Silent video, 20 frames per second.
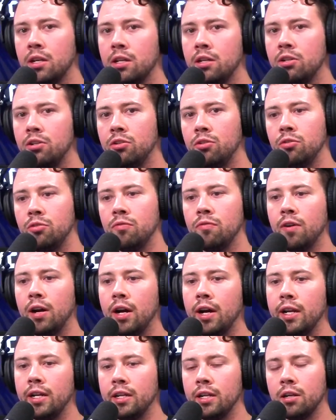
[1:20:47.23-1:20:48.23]
to
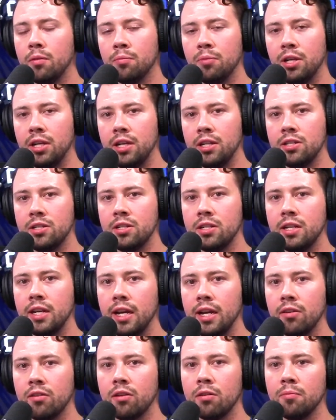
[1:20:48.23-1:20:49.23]
find inner peace and
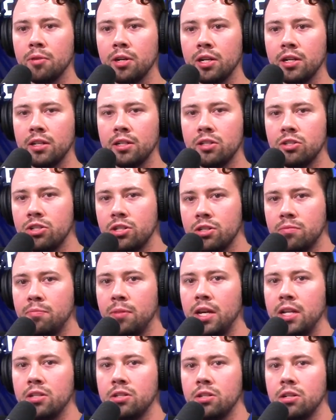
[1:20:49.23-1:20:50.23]
outer abundance just
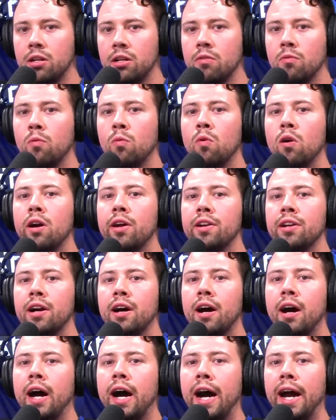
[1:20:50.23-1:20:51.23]
based on what
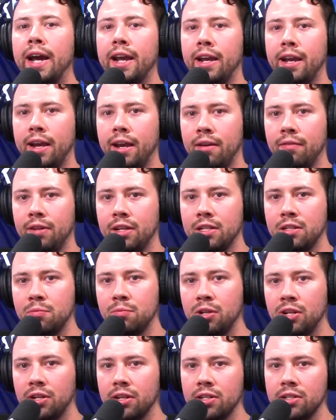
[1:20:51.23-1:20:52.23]
I have
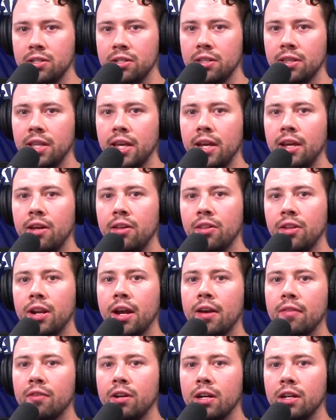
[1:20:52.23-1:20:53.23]
experienced and the hell that
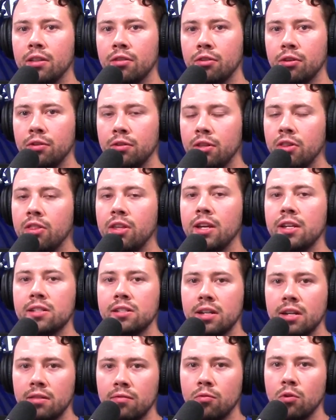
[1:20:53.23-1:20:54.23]
I've gone through and the things
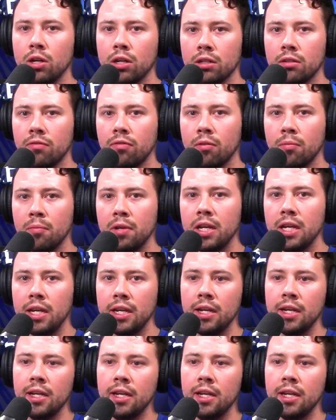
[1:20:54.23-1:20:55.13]
that have worked for me